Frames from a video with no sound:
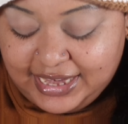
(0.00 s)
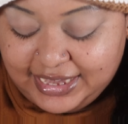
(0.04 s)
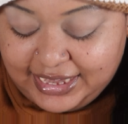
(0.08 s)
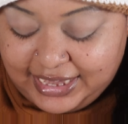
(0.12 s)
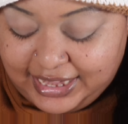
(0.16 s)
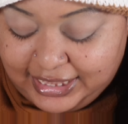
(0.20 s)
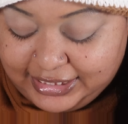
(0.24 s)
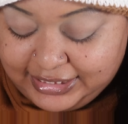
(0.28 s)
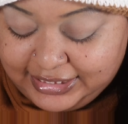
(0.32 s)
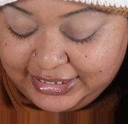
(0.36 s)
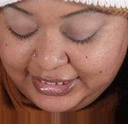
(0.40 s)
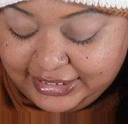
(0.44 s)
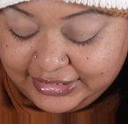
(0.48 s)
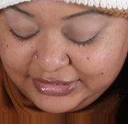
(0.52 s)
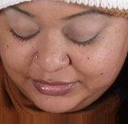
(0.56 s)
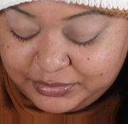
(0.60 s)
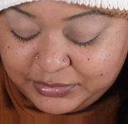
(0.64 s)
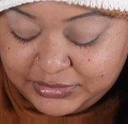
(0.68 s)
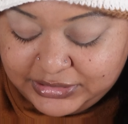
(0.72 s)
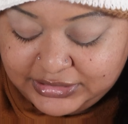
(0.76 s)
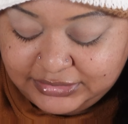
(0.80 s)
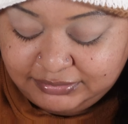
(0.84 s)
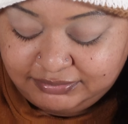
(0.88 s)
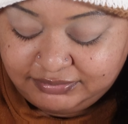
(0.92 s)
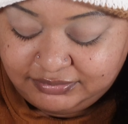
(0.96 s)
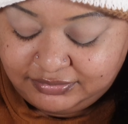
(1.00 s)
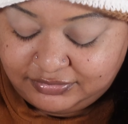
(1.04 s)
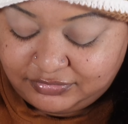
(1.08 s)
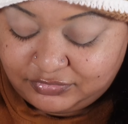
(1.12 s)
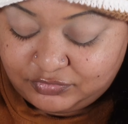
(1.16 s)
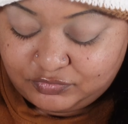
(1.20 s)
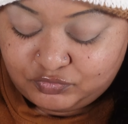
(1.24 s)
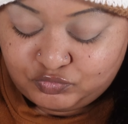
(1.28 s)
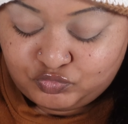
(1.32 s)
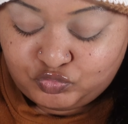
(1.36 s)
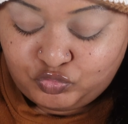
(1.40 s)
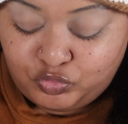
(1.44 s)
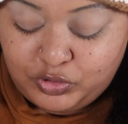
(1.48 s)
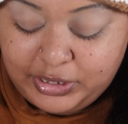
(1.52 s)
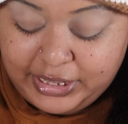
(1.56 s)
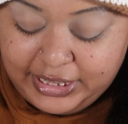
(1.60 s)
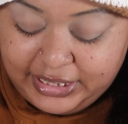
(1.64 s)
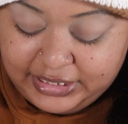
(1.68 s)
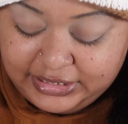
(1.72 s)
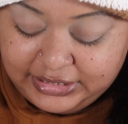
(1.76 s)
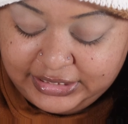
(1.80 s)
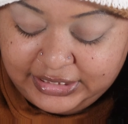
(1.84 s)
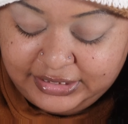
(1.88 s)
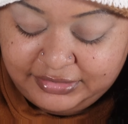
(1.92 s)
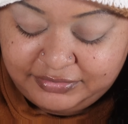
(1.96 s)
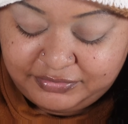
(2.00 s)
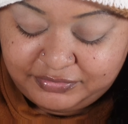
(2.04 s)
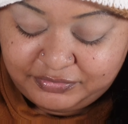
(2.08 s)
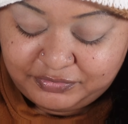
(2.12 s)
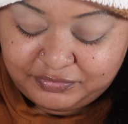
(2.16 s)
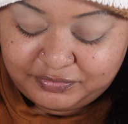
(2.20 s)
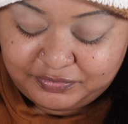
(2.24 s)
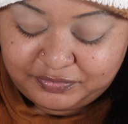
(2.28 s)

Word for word: Now the next one, really,